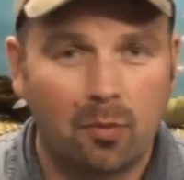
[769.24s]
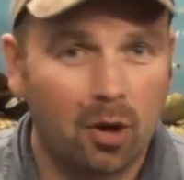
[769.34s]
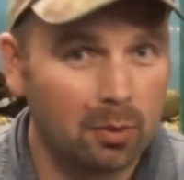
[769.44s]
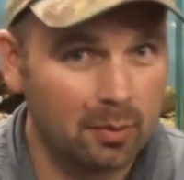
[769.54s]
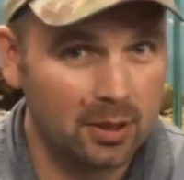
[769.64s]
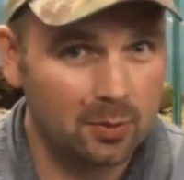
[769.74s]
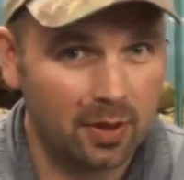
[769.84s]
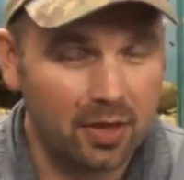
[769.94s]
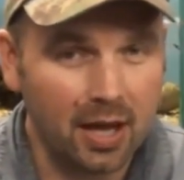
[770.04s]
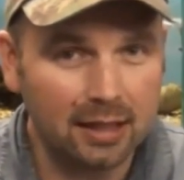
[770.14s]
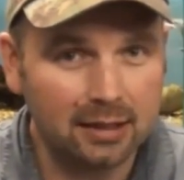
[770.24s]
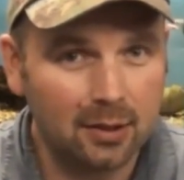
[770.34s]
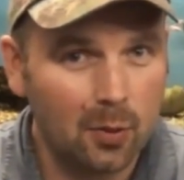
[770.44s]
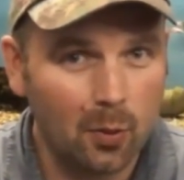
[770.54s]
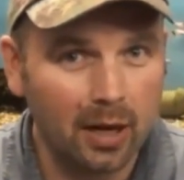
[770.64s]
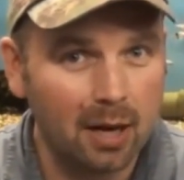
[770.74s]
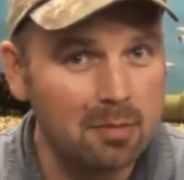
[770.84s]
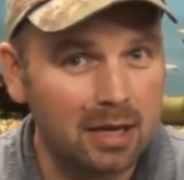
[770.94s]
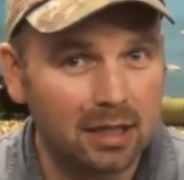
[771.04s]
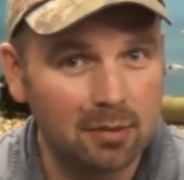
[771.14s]
Problem is with that, when
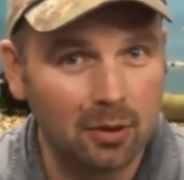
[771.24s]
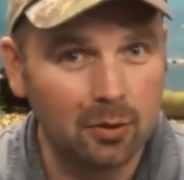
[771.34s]
I'm making my